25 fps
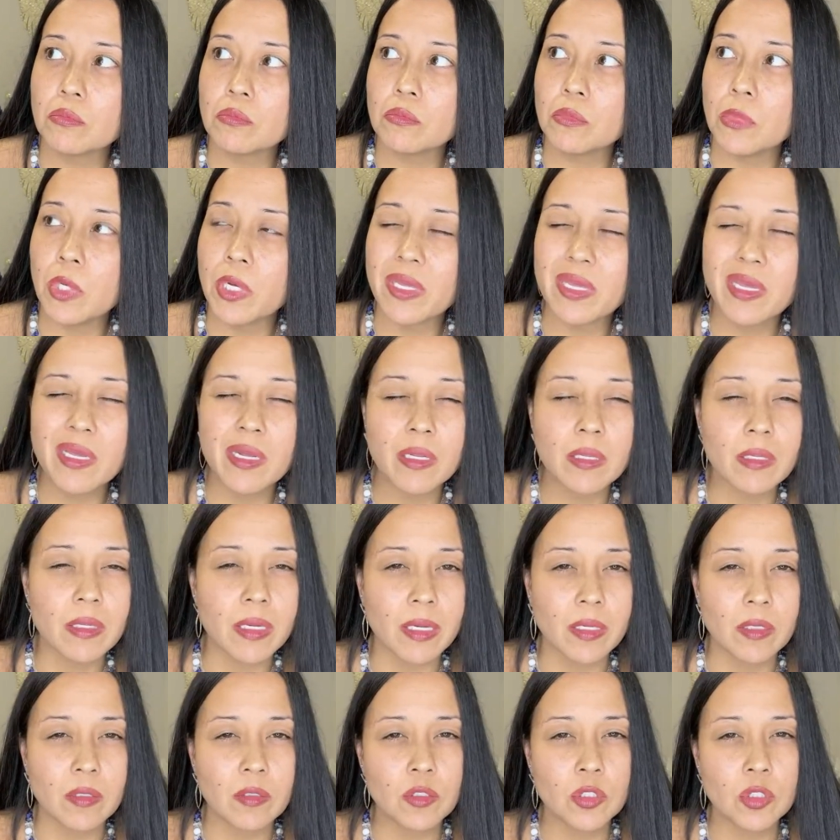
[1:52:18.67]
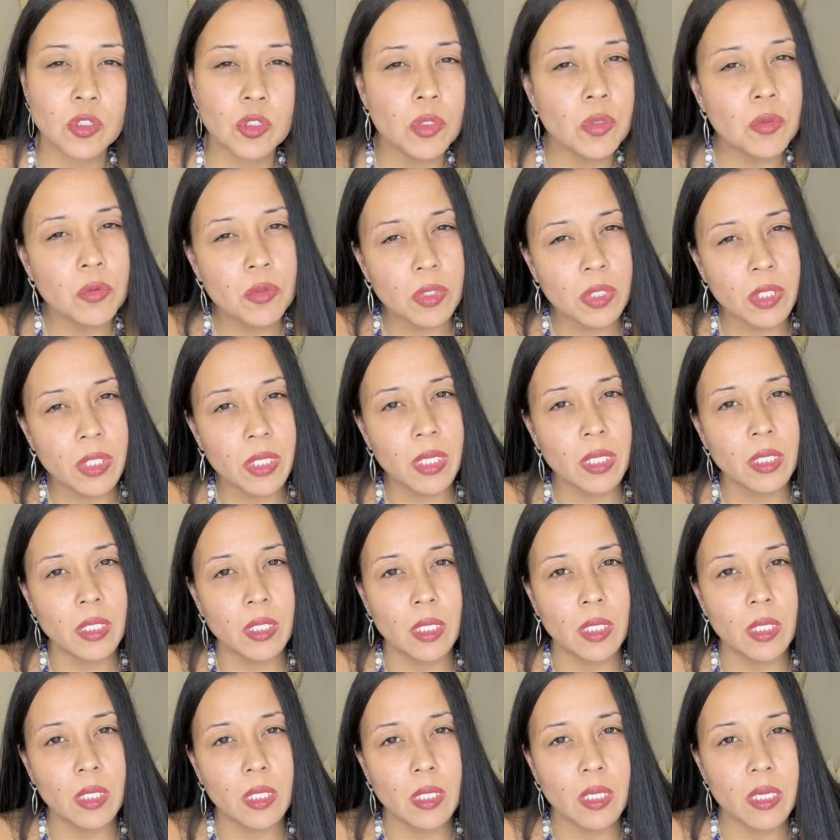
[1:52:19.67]
again, like too
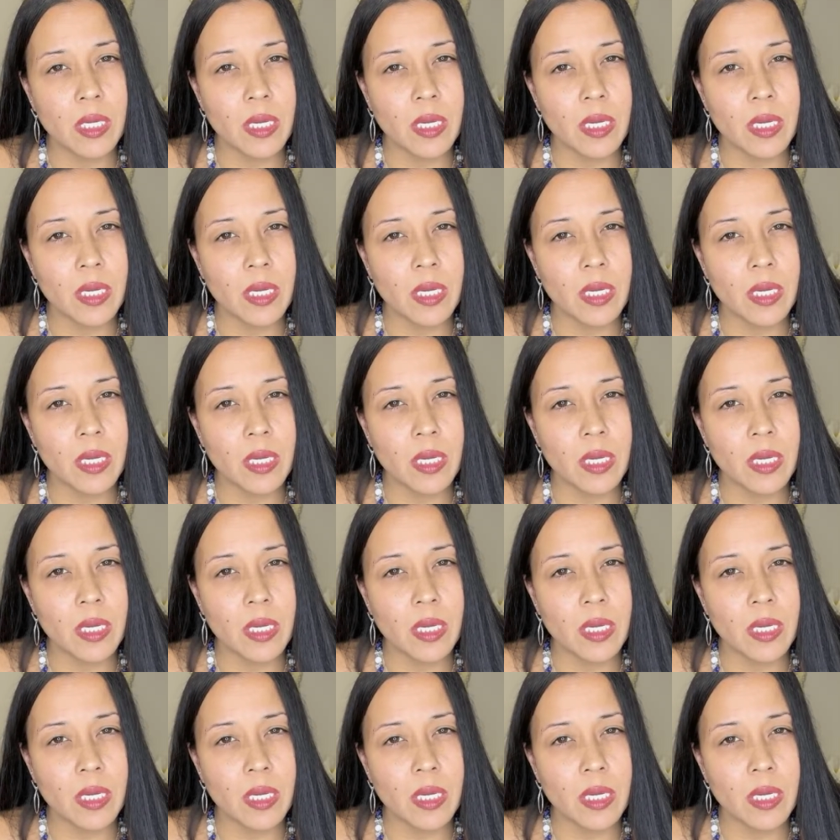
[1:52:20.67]
clingy.